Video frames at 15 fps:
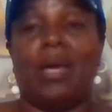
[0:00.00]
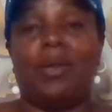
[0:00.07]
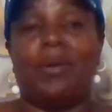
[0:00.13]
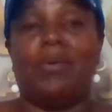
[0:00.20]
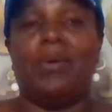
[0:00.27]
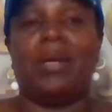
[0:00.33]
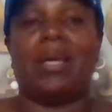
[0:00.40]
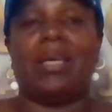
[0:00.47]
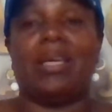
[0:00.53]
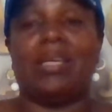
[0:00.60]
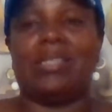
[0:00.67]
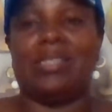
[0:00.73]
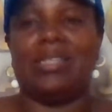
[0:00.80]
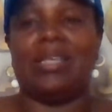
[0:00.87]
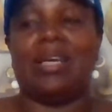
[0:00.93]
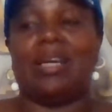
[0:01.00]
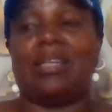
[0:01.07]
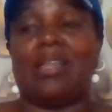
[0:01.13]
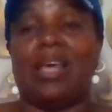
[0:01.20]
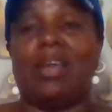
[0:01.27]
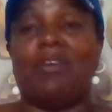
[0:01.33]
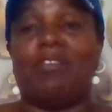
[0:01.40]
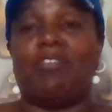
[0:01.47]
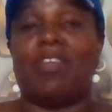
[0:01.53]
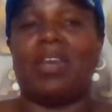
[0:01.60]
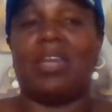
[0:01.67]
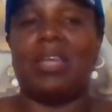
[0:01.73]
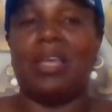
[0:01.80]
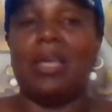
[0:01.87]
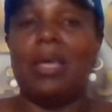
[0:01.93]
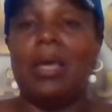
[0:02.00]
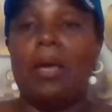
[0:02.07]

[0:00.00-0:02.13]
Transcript: I don't want to get sick at the end of the day.